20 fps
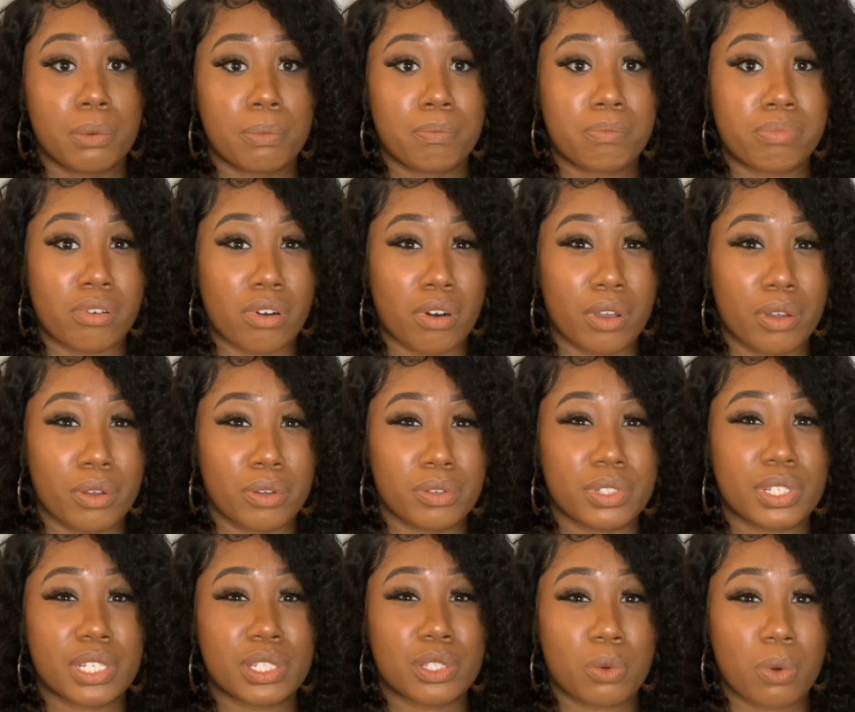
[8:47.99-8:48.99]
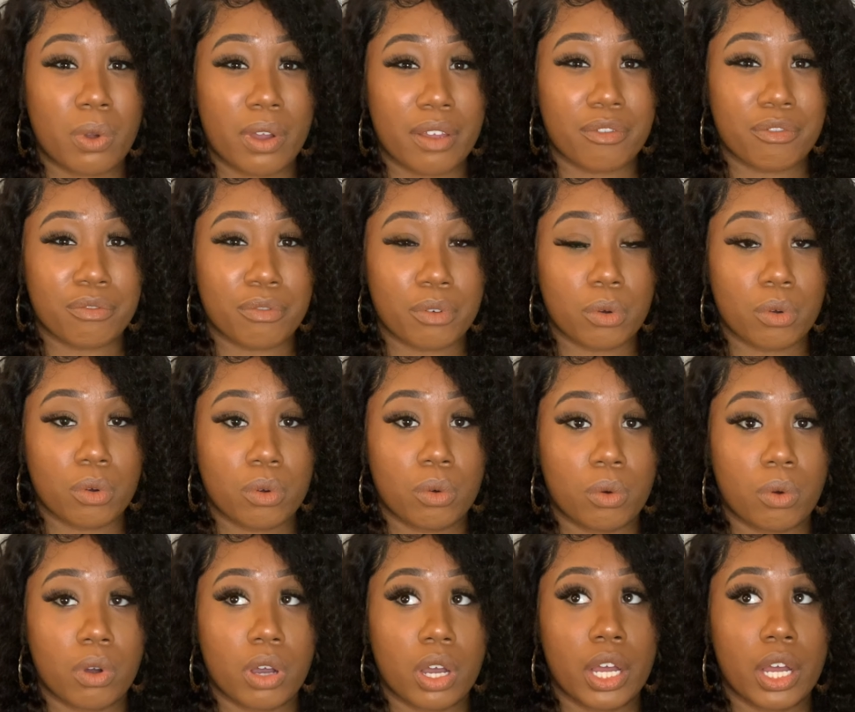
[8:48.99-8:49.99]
Pros, it's quite full,